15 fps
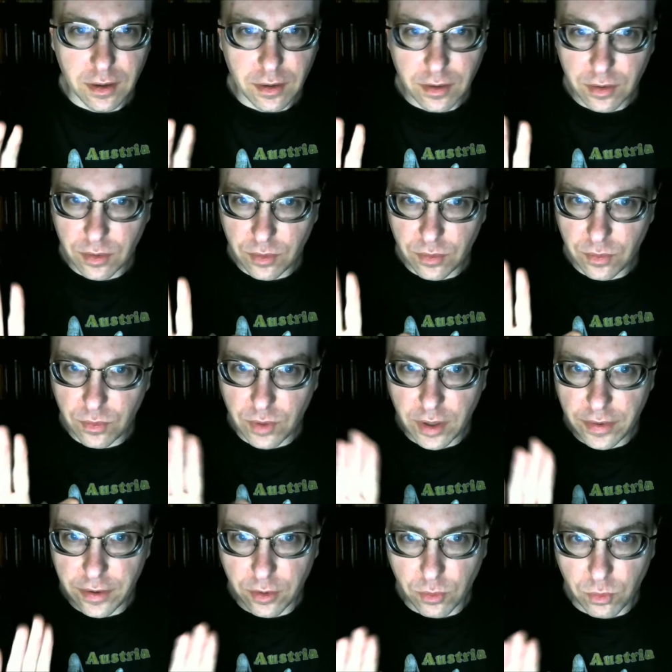while
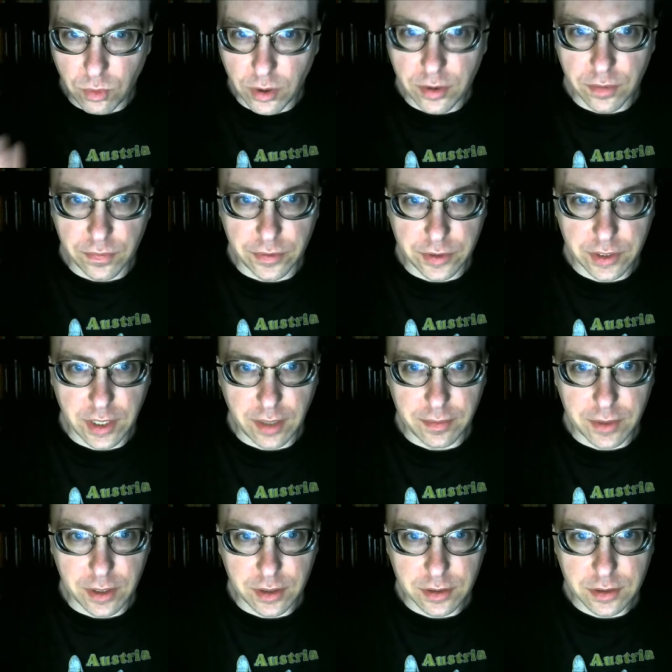they're wonderful
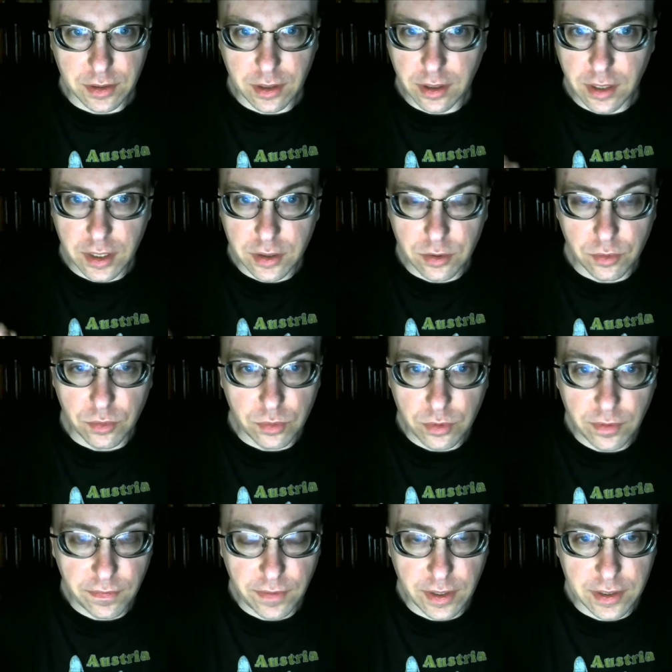skeptics and they do
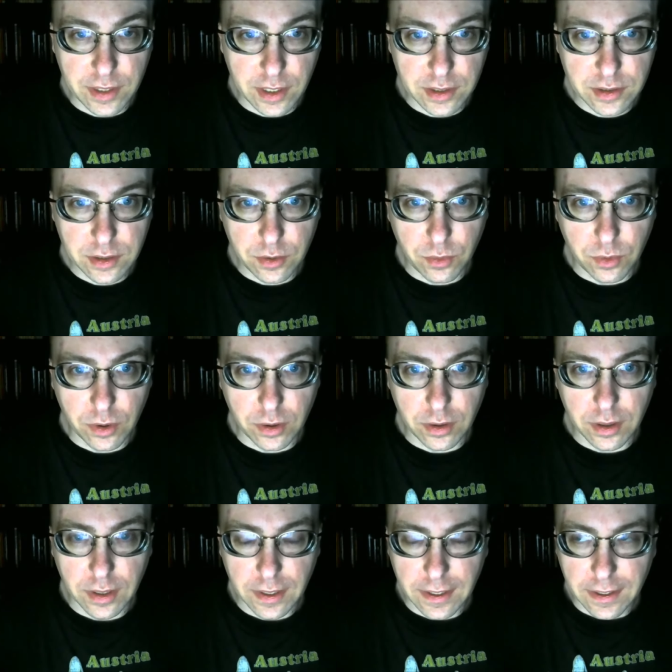fantastic work,
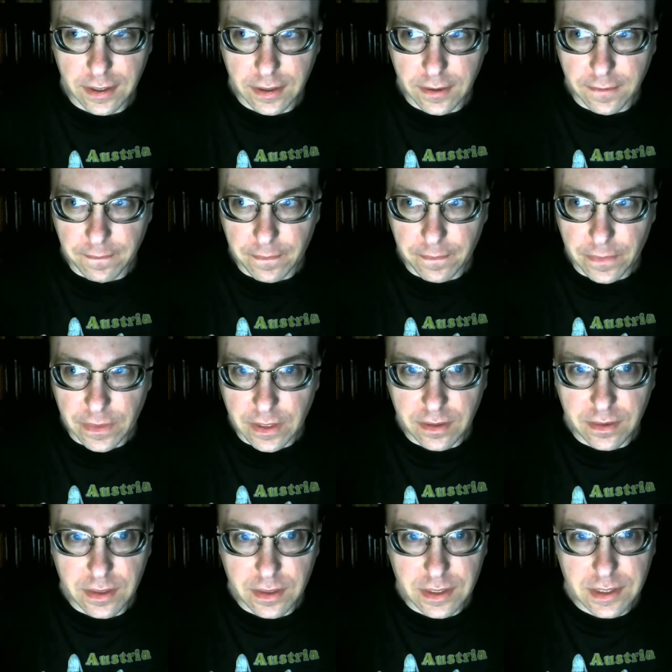
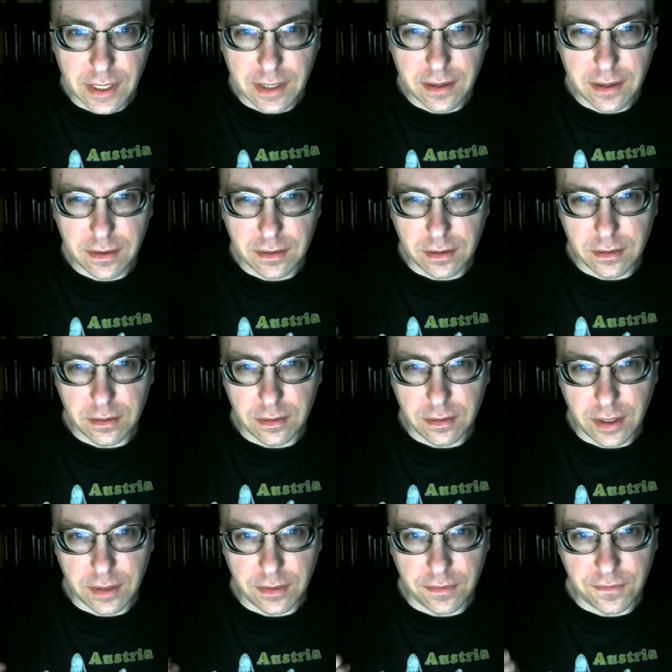the second
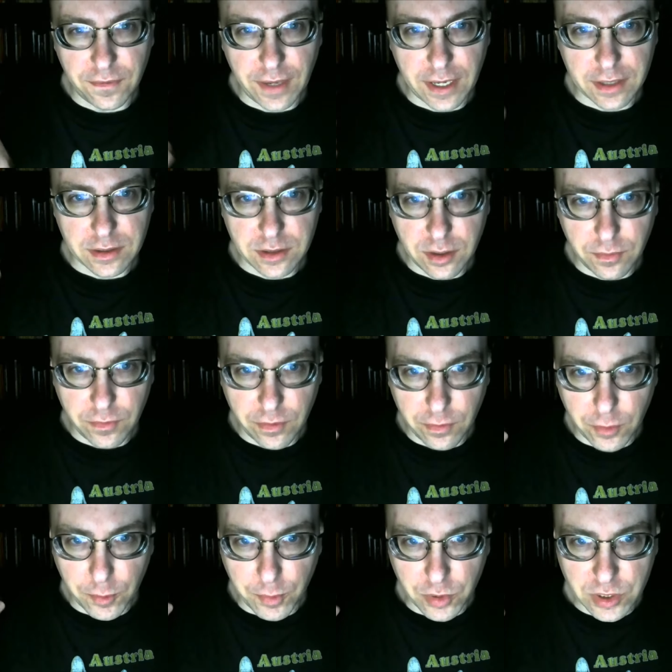that the facts come
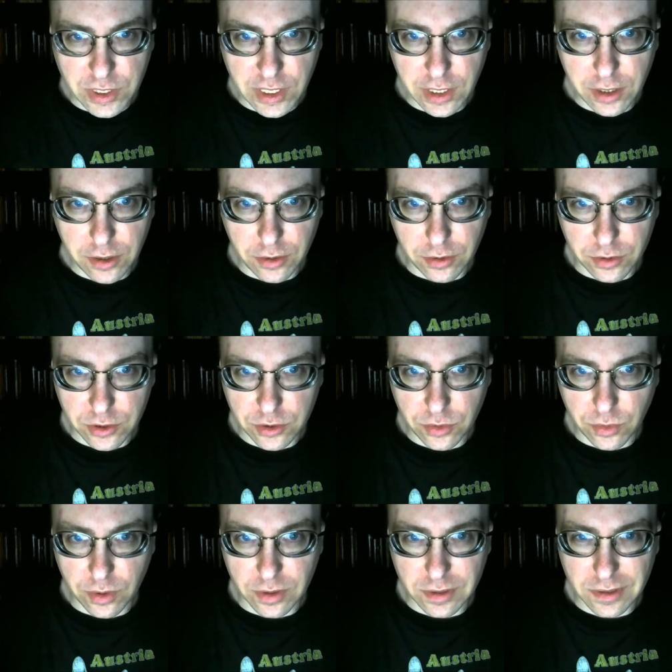from a particular
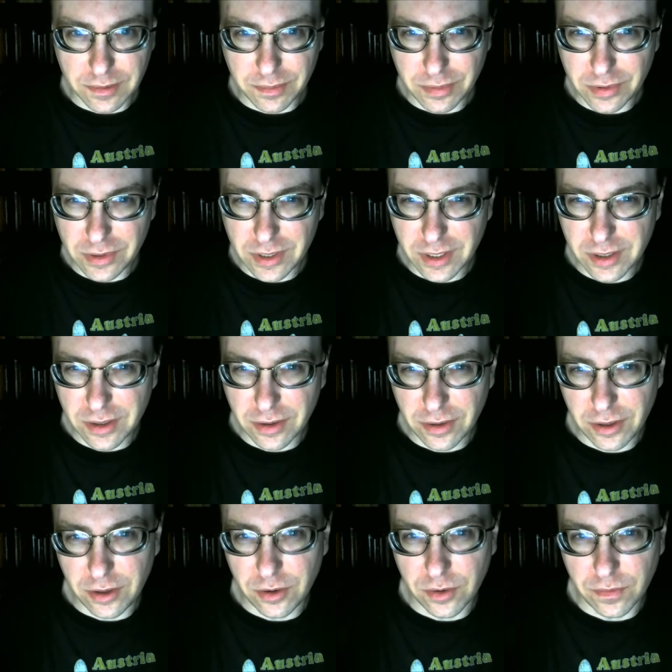source,
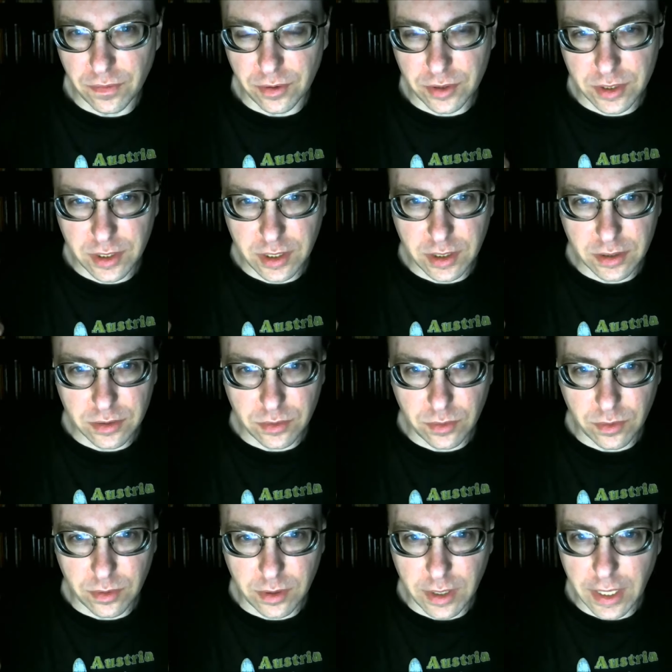particularly universities
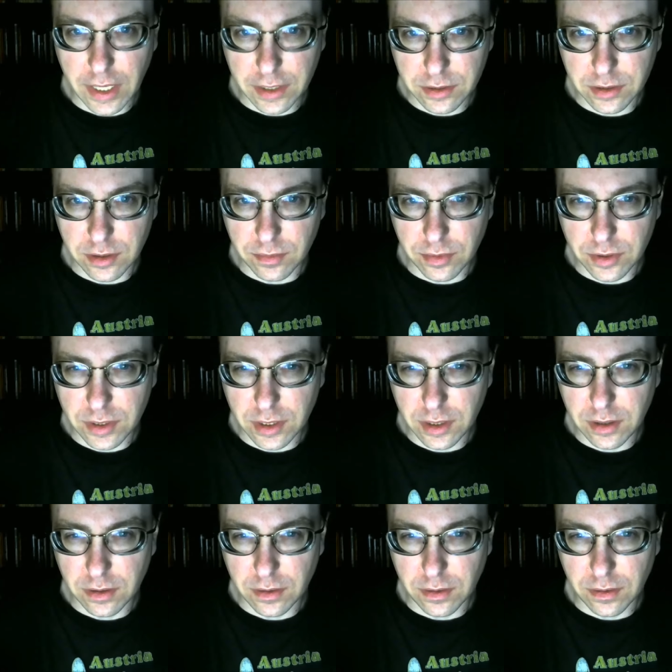or NASA in
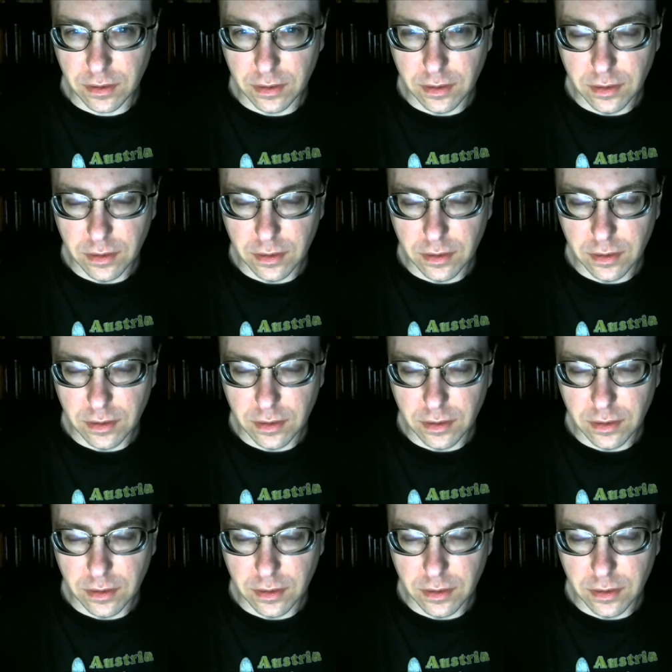particular,